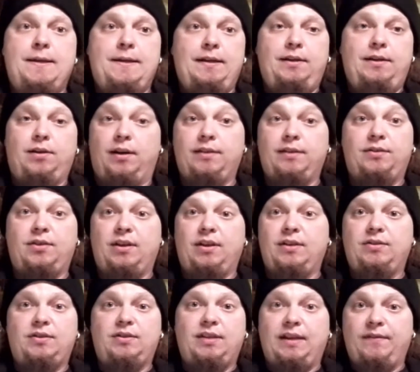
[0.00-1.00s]

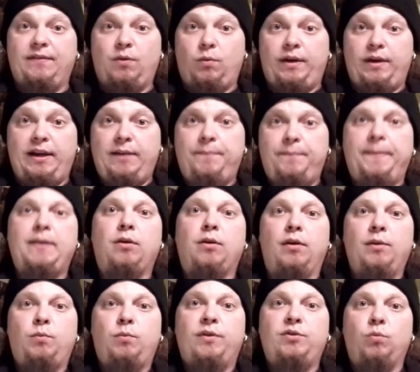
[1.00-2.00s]
contest giveaway, call
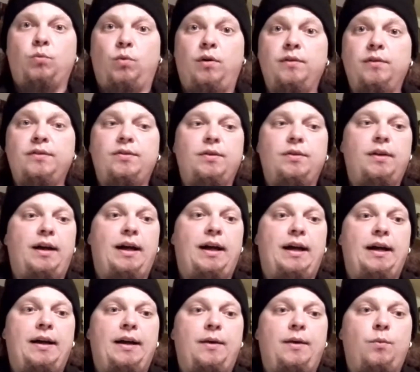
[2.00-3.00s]
it what you want,
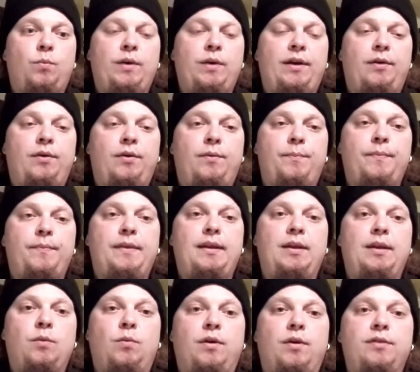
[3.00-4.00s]
uh, where
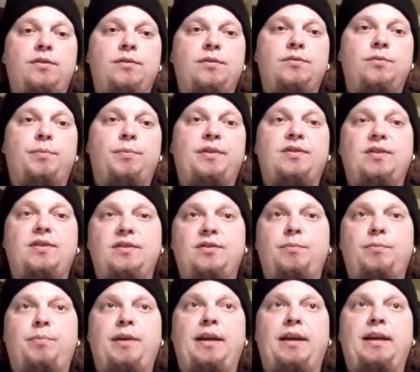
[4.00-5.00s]
he wants you to
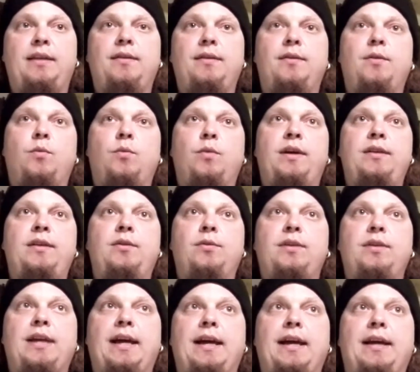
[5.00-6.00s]
participate, where you
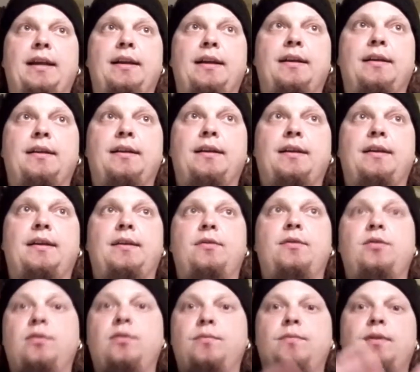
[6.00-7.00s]
can. Uh,
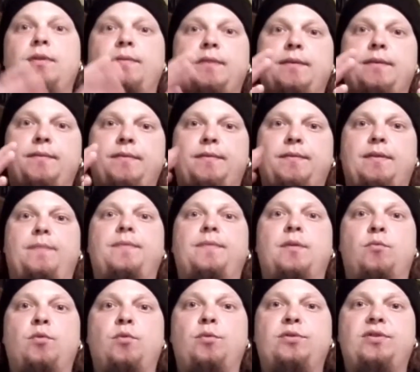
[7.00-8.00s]
you, the
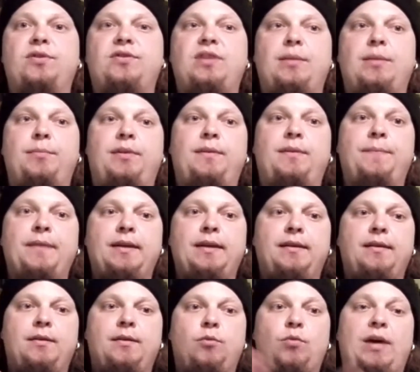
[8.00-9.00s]
rules are simple.
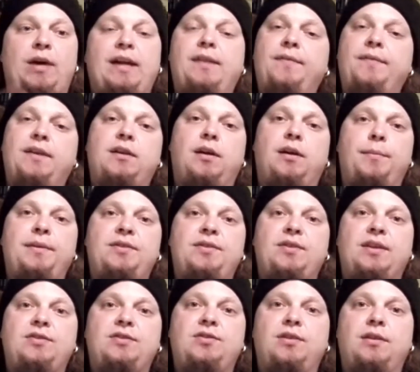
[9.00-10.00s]
Write in the comment
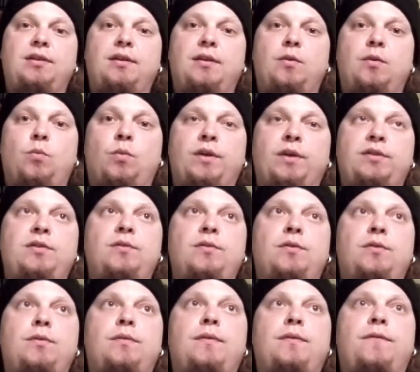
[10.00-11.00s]
section what
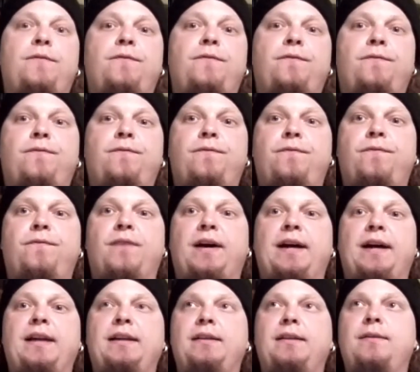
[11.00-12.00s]
you
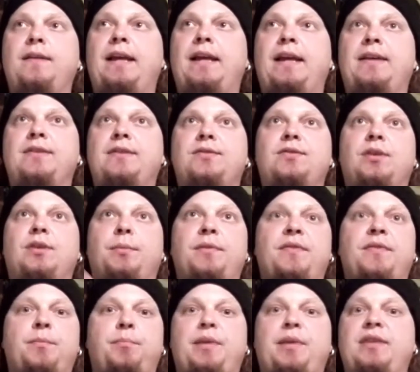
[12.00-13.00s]
find as some of
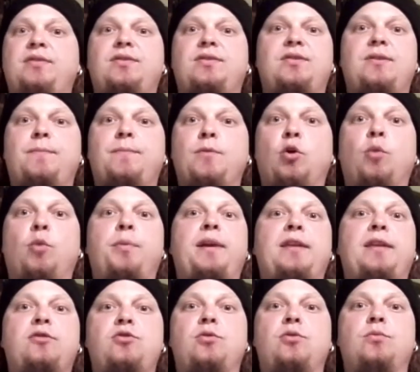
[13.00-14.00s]
the best
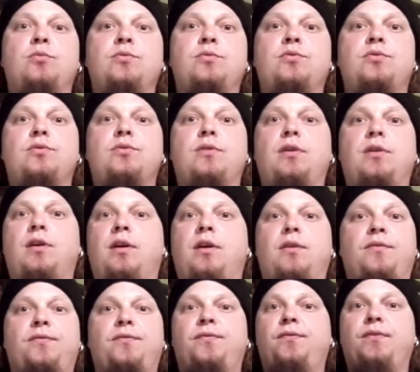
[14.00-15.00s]
opening tunes
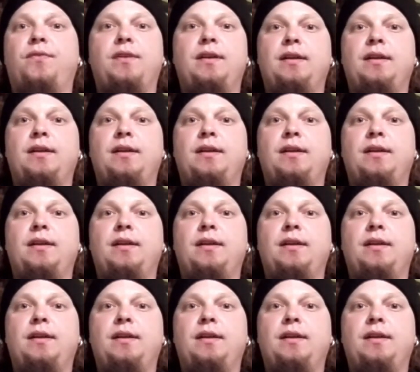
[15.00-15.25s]
of